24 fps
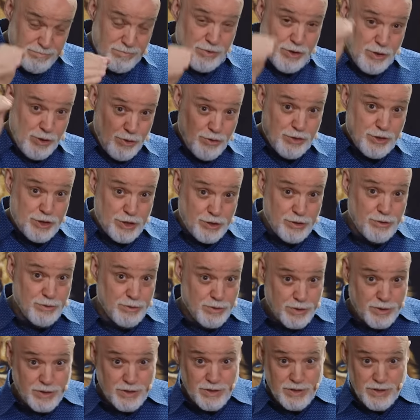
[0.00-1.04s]
you
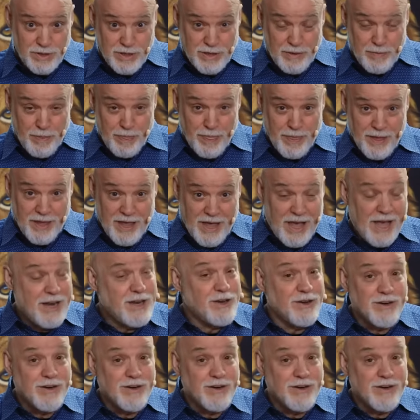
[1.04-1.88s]
choose. And